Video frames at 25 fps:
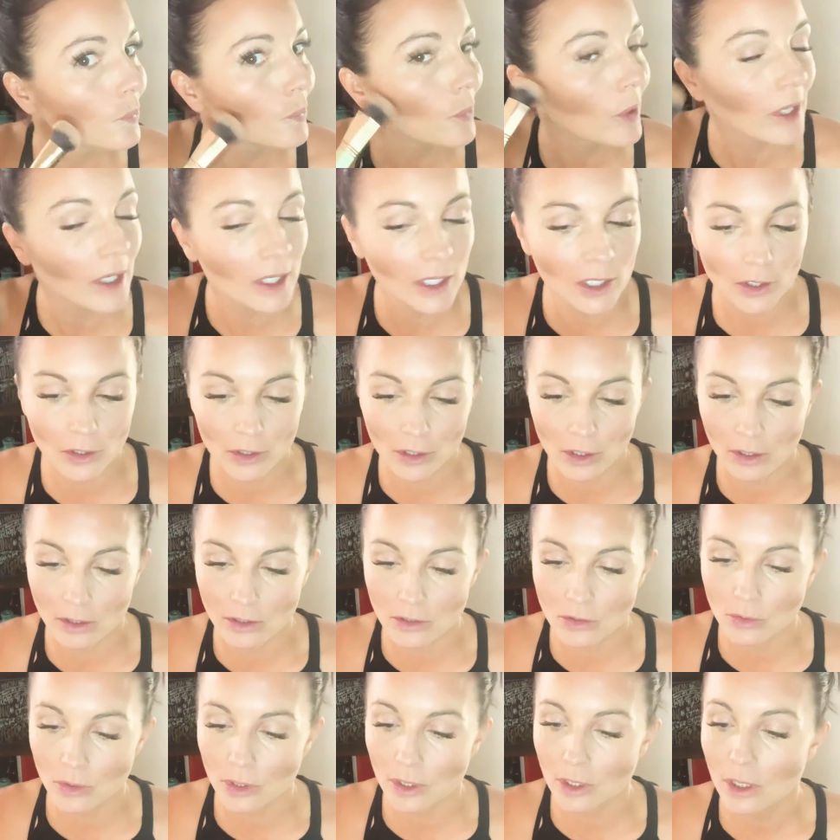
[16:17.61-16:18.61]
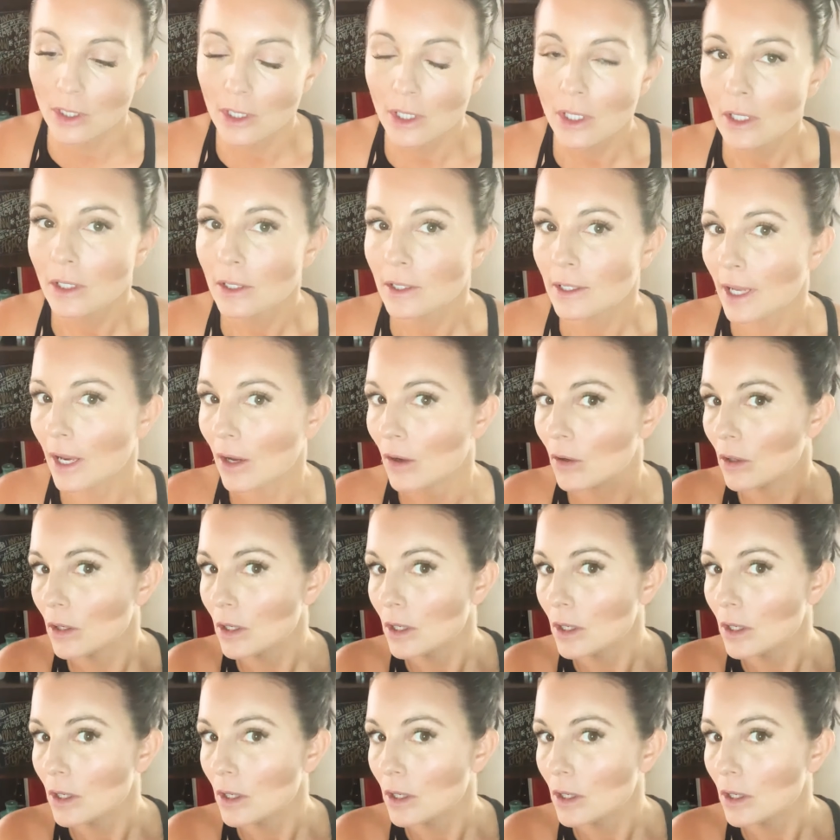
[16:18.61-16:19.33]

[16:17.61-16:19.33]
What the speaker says: and hair contour. Now,